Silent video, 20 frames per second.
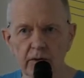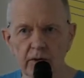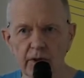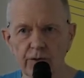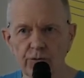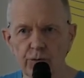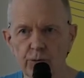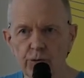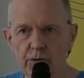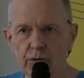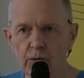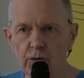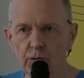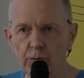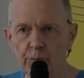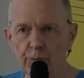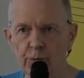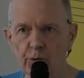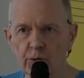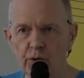If you
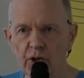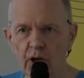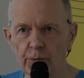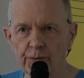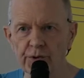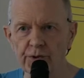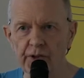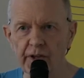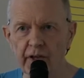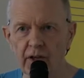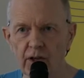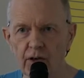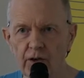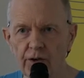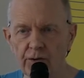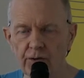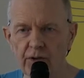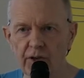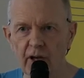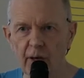pulled out your credit card
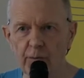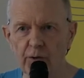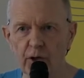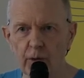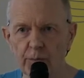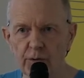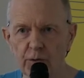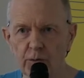on your laptop,